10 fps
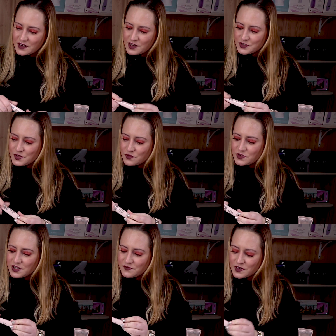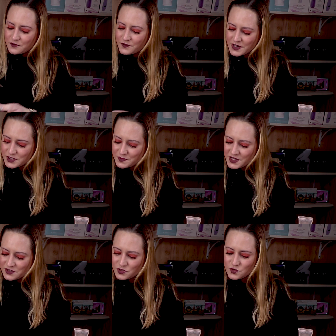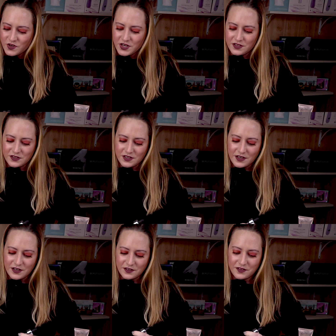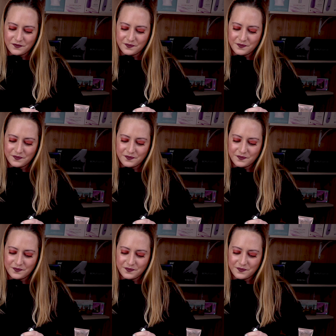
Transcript: Also, Cover FX makes a great, they're